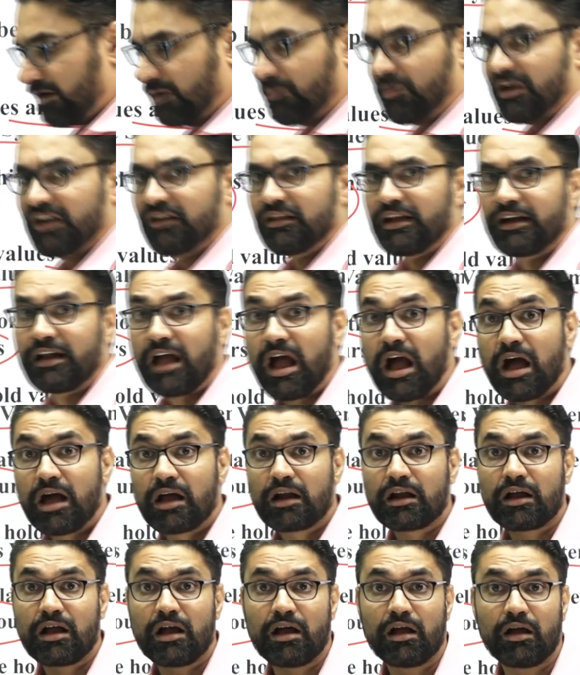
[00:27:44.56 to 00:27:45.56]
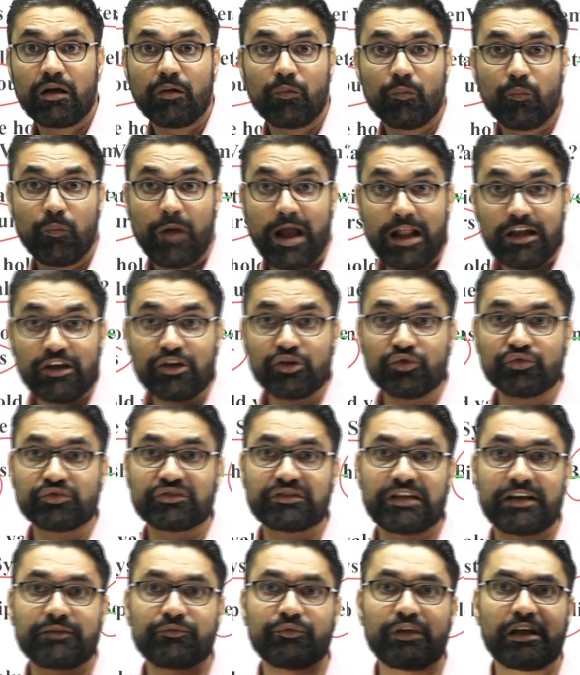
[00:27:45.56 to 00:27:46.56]
debate that are values
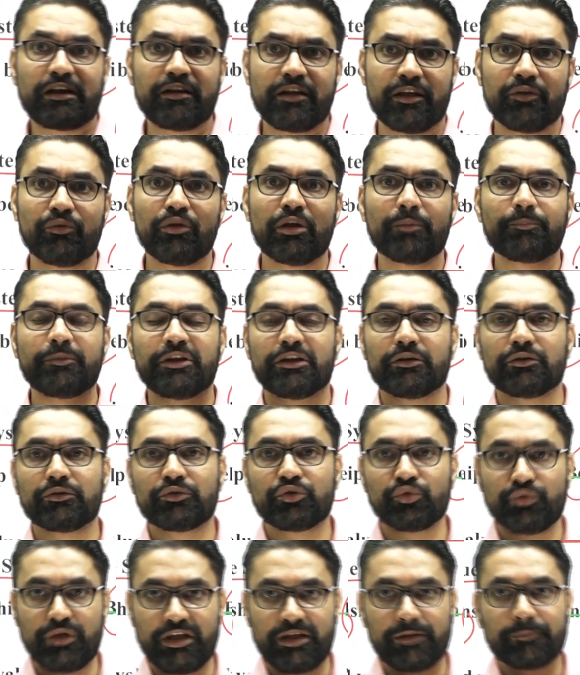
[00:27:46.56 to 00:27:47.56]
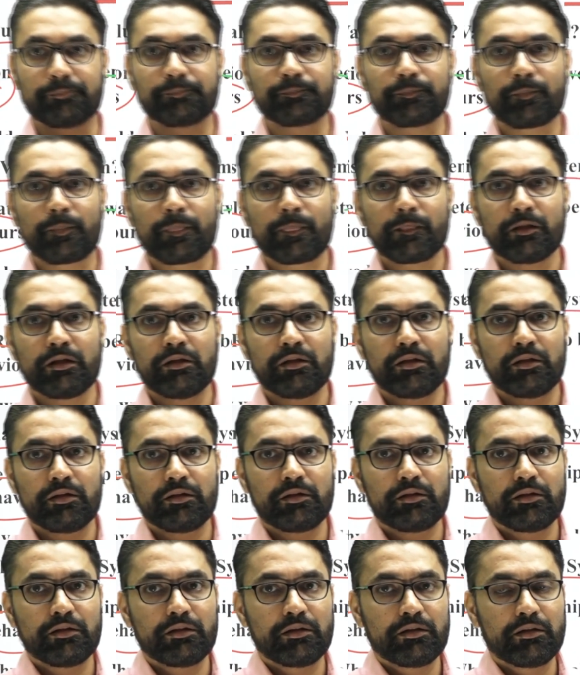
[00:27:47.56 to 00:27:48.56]
that we are developing today,
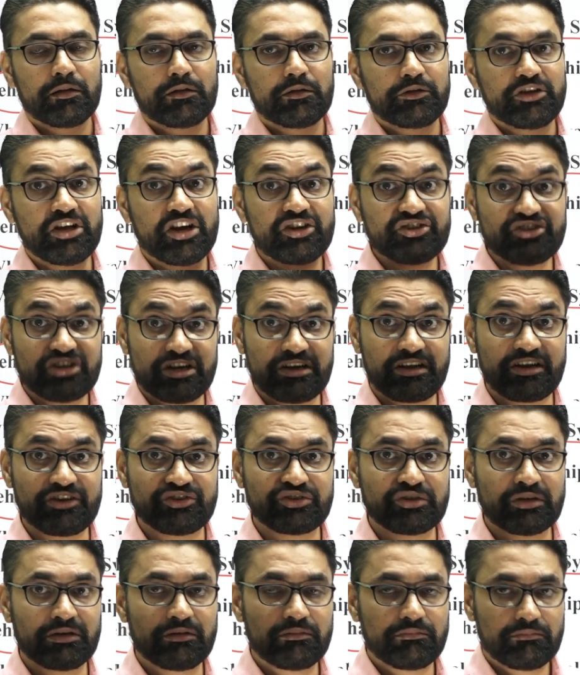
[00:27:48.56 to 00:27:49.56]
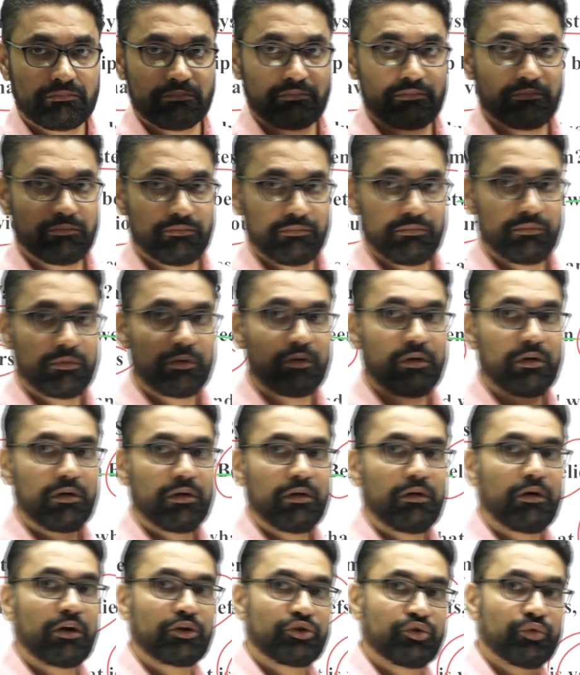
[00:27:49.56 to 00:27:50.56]
young generation,
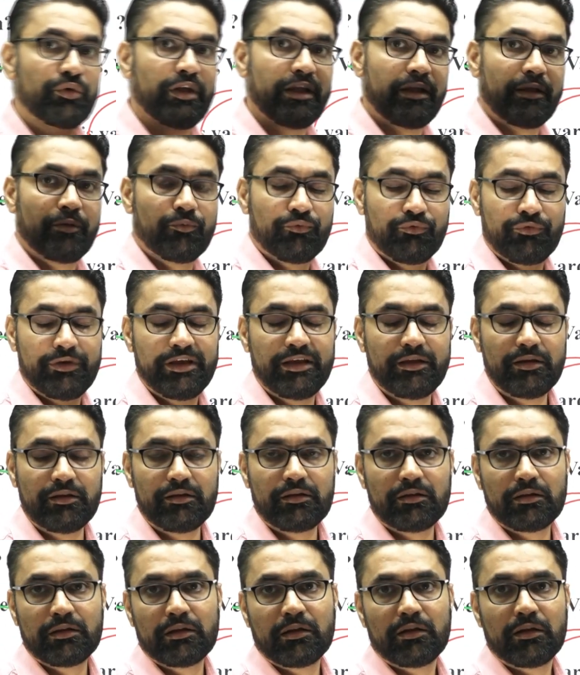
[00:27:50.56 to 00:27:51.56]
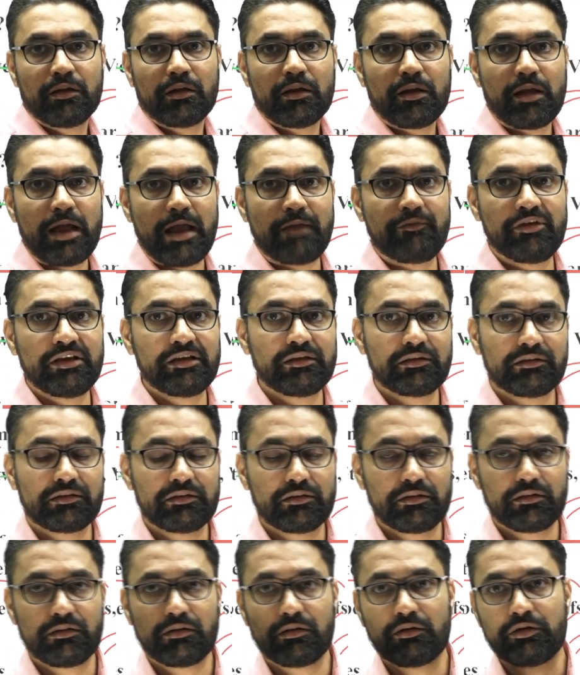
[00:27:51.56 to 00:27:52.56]
or today we
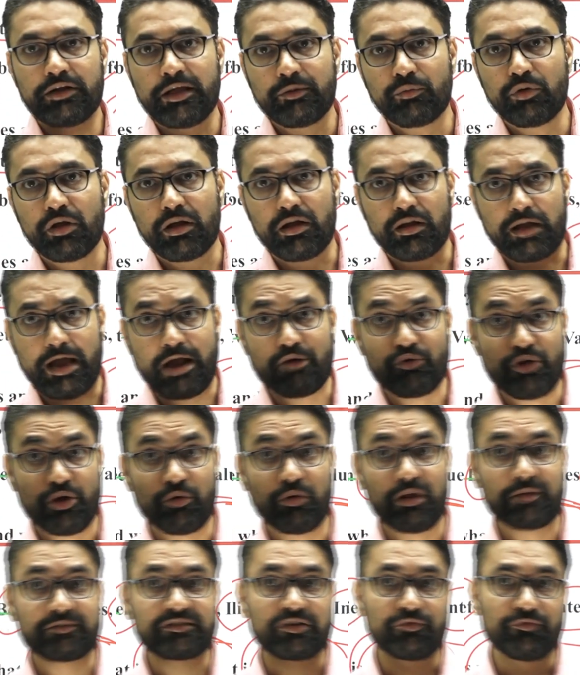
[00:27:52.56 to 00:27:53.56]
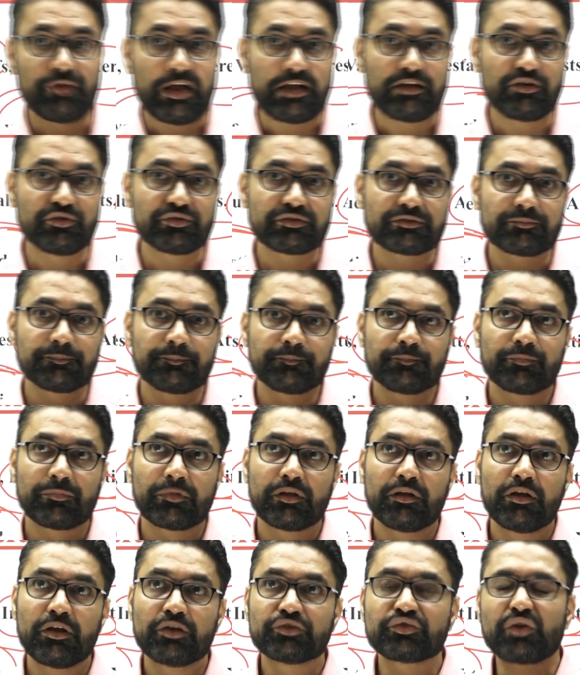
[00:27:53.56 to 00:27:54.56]
have developed some values.
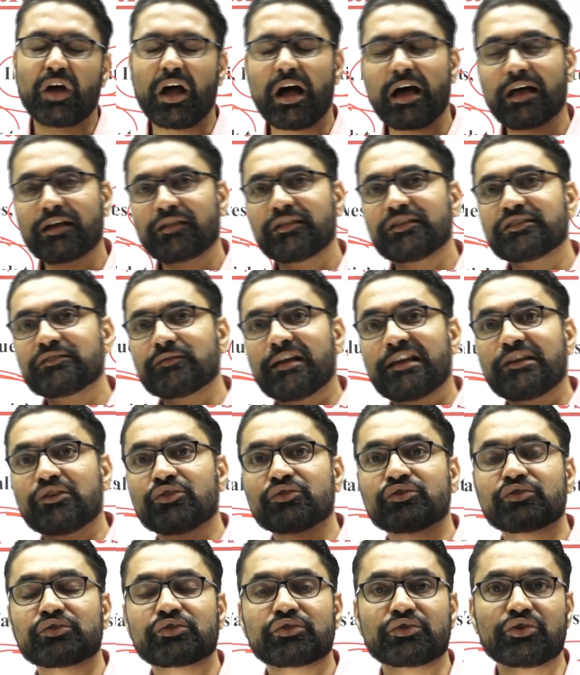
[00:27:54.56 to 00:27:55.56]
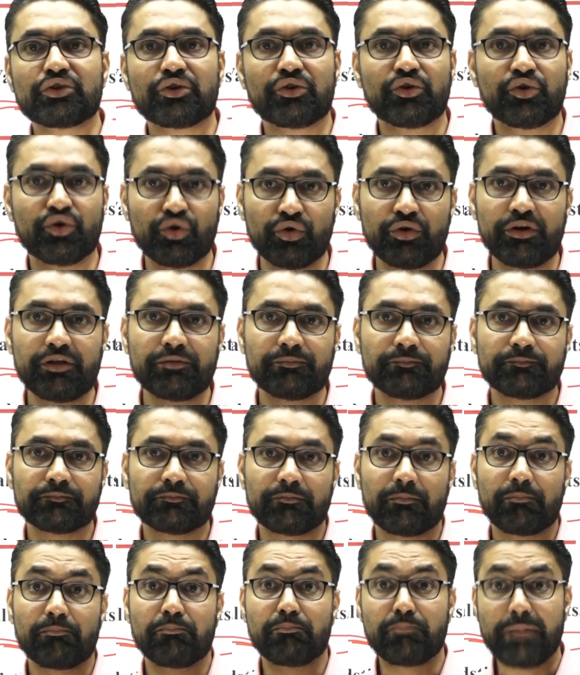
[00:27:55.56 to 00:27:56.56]
So are these values good,
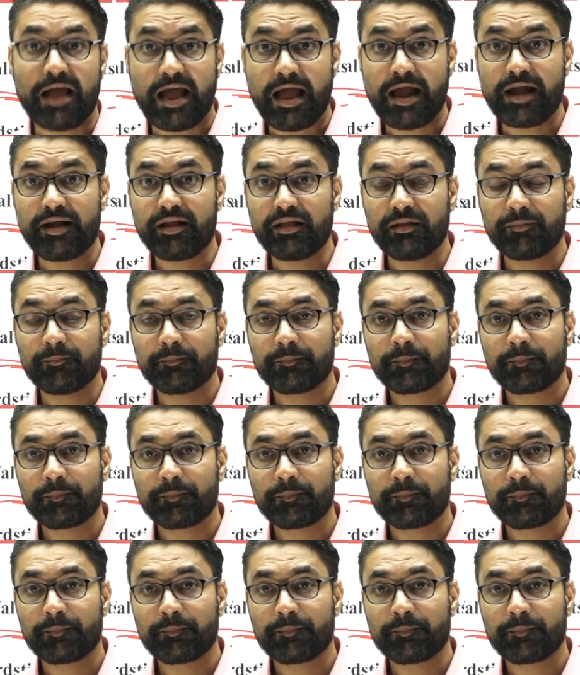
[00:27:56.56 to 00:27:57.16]
bad?